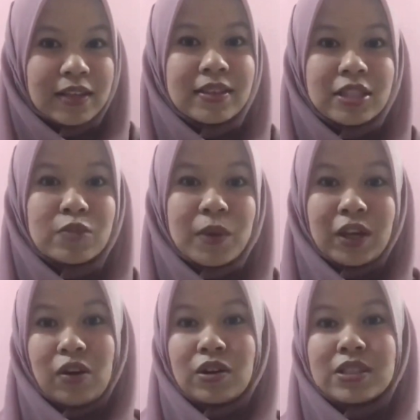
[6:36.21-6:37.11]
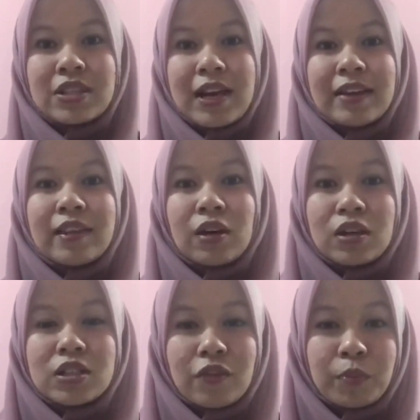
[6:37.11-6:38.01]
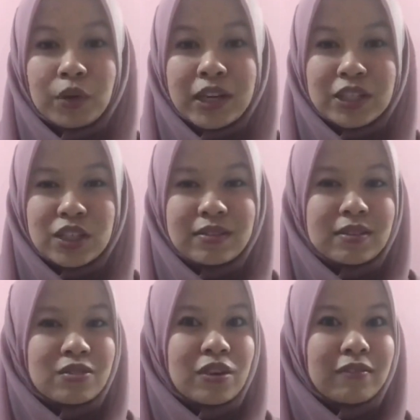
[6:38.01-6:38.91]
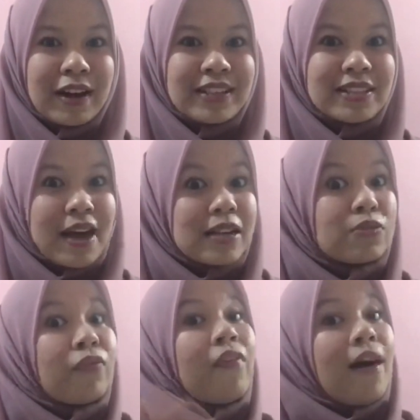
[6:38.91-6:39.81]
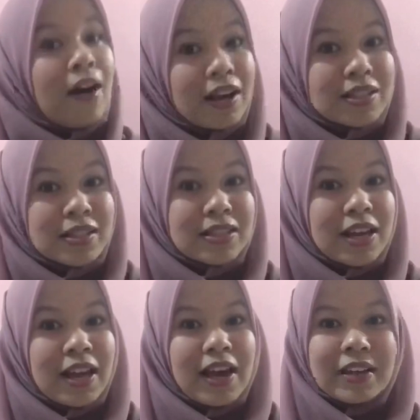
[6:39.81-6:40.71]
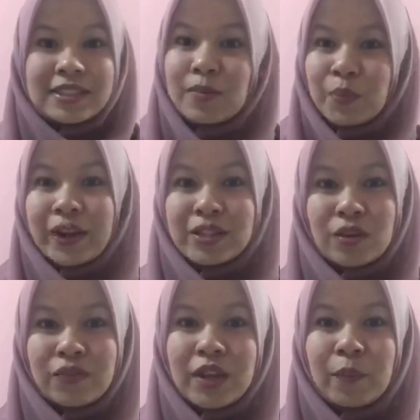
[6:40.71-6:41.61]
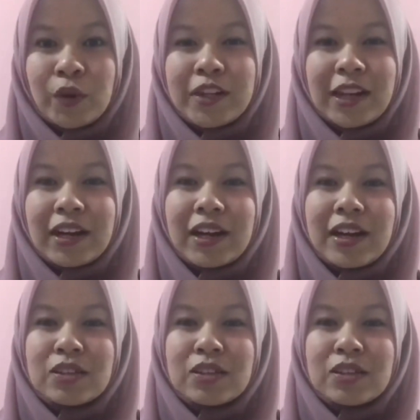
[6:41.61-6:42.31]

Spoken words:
This is because the cost of production does not rise as fast as the price of their product.